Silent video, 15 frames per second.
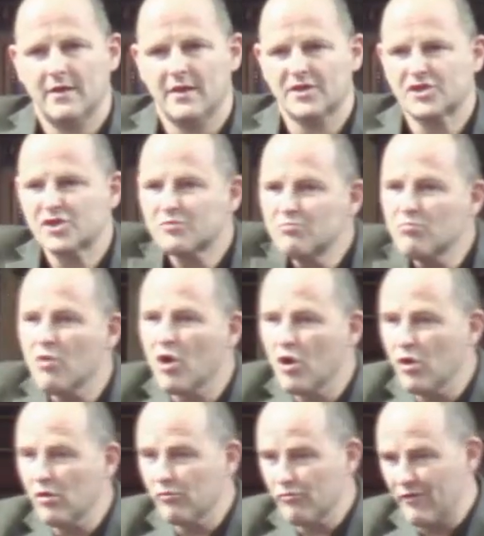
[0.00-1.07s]

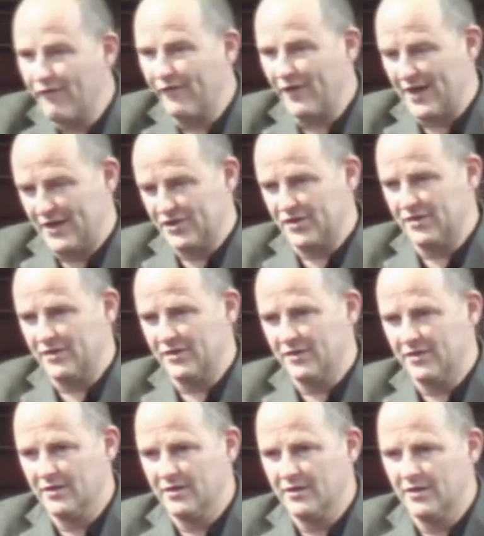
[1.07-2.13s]
small reflection
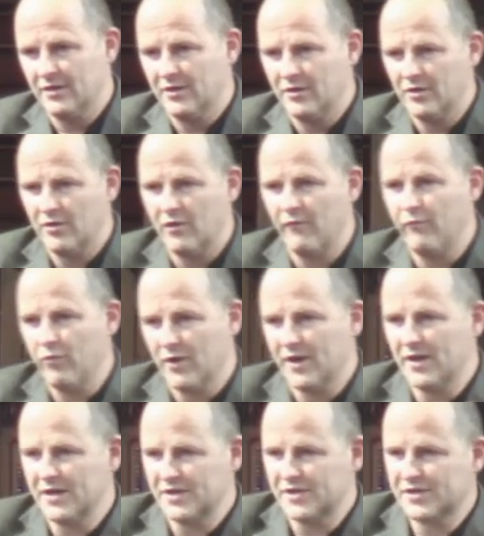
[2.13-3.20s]
of what
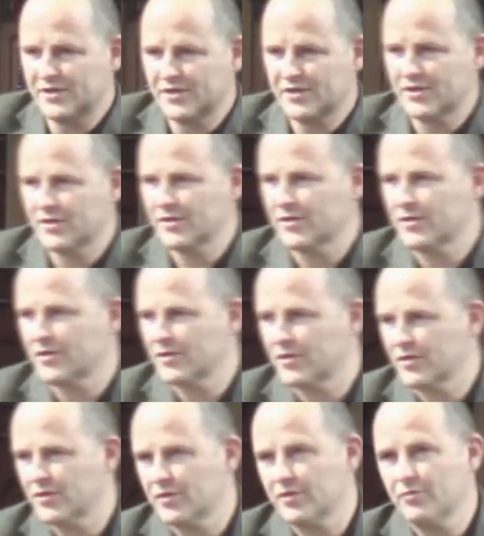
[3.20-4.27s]
it is,
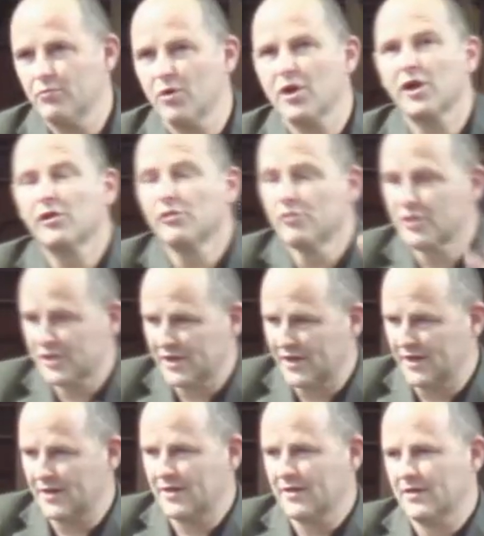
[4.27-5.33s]
what it looks
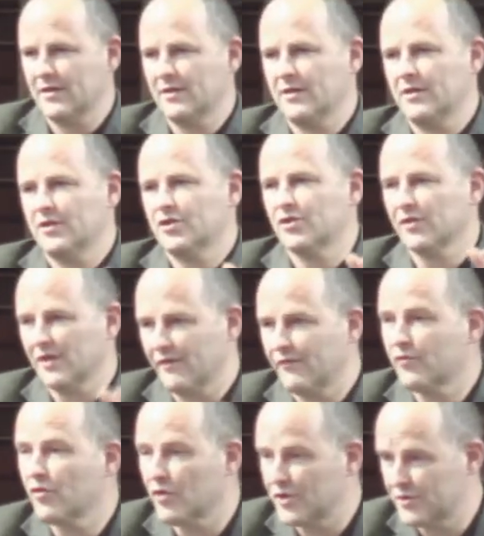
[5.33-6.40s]
like to
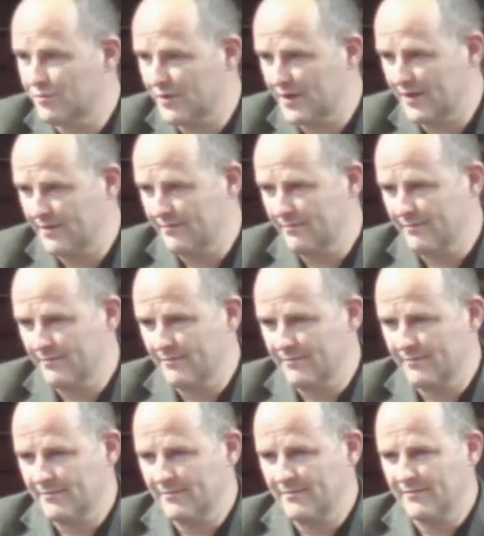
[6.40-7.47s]
live God's way.
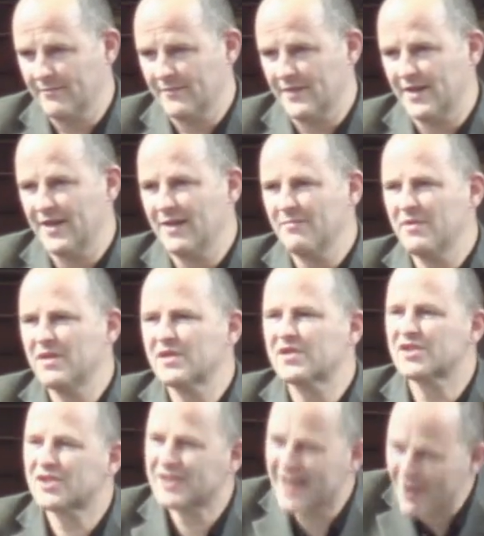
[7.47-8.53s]
And that means
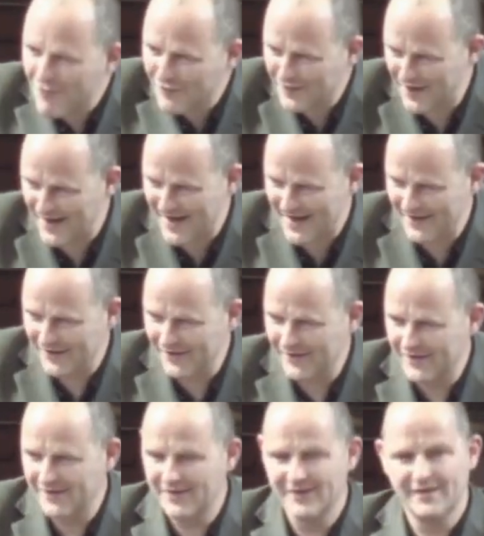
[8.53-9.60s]
self-denial,
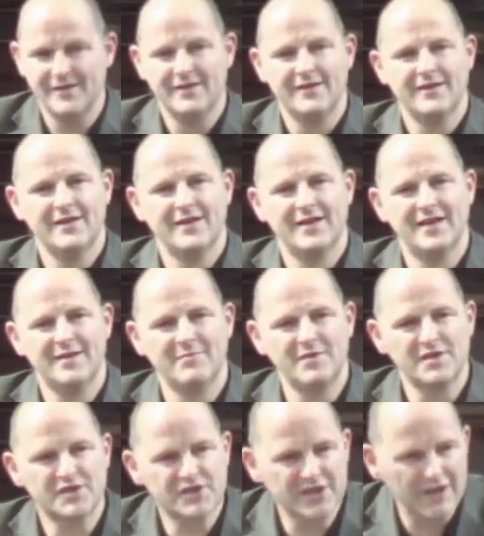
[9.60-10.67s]
and it
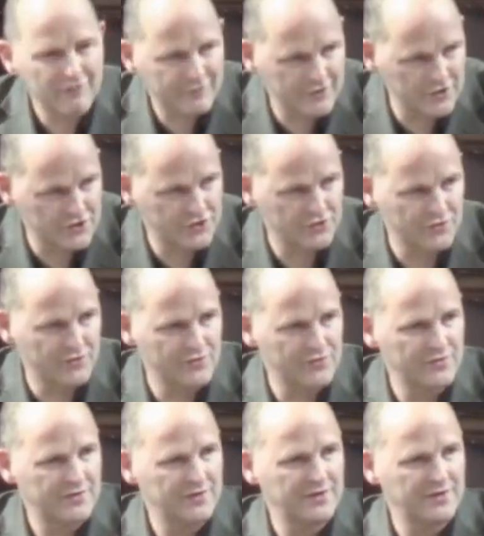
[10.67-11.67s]
means self-control,